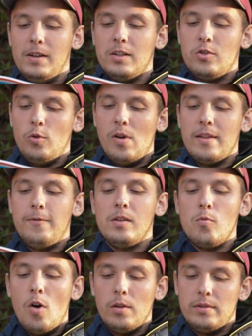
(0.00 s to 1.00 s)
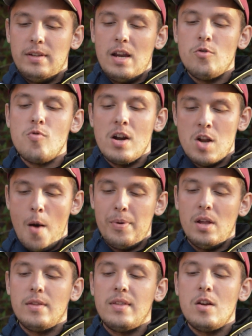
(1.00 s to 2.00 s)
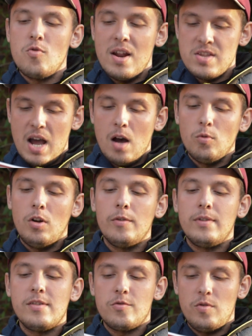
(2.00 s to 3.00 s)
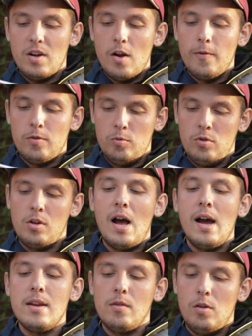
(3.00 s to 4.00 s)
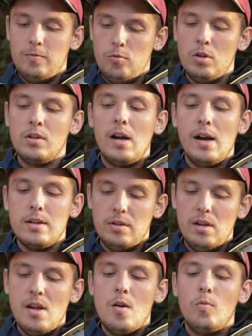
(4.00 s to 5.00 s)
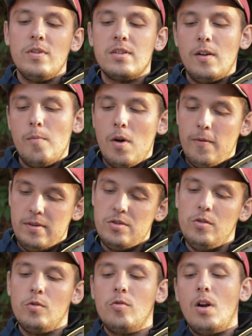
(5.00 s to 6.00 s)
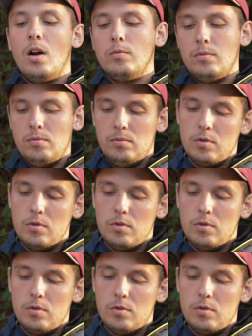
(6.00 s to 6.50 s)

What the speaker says: Thing two and thing one, they ran up, they ran down. On the string of one kite, we saw mother's new gown.